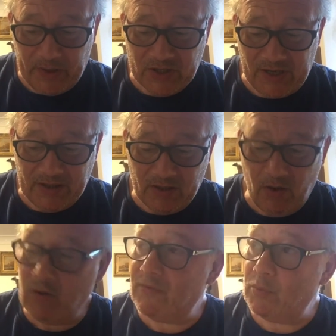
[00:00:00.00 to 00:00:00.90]
he'd share the
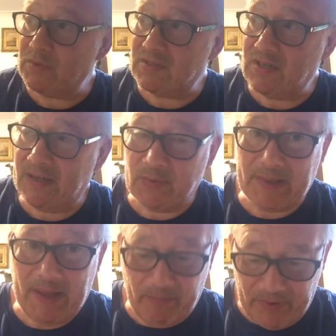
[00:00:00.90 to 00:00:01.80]
dog if it was tied to a
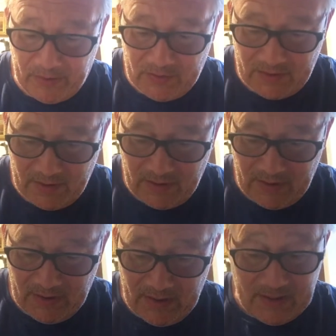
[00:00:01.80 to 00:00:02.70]
lamppost.
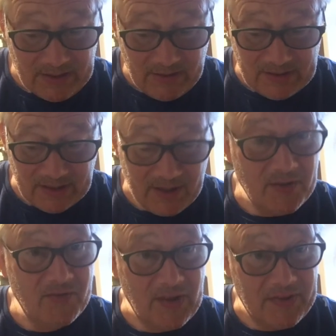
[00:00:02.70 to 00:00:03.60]
Seriously,
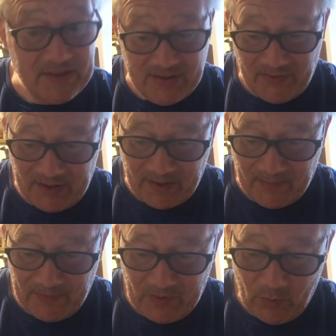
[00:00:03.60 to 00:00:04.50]
you've nothing to fear.
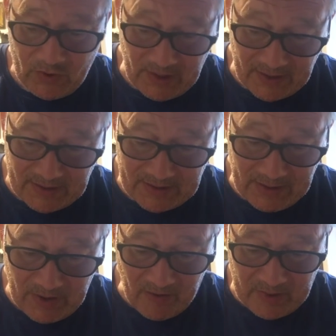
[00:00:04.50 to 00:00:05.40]
Would you like to see
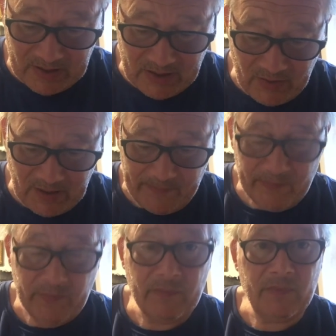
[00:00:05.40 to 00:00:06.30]
what I've been doing?
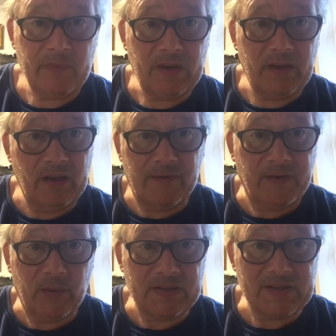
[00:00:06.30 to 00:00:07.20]
If
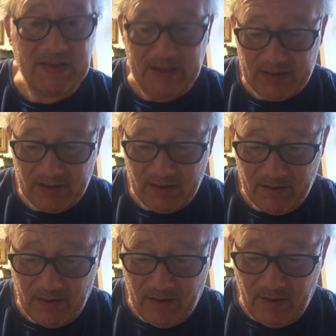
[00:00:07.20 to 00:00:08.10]
you insist.
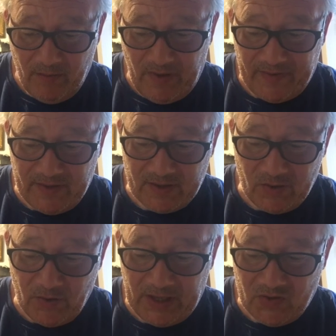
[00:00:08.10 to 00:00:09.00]
Beth doesn't
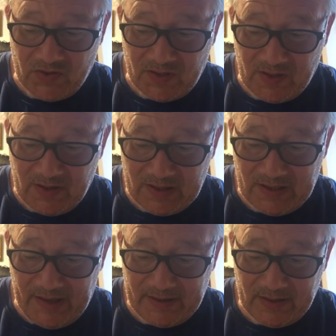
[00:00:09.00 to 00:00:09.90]
look interested in the
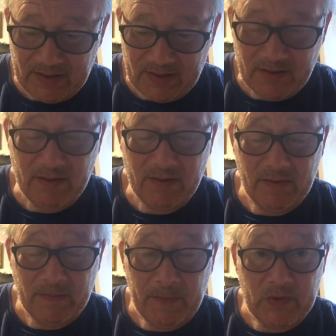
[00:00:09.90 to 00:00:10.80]
slightest.
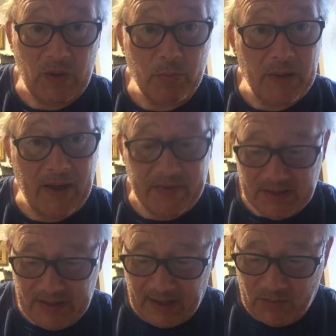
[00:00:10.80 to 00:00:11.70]
So I pull out the
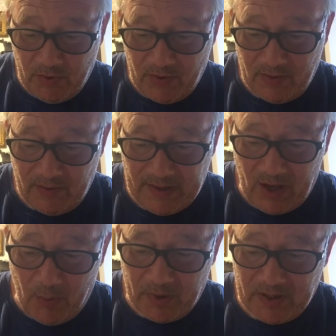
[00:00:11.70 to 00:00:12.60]
sketchbook and I
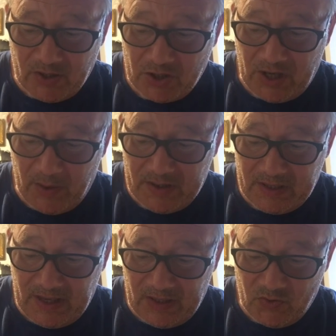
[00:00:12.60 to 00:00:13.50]
open it to show her the
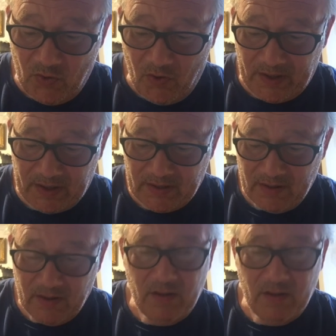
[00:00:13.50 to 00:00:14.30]
day's drawings.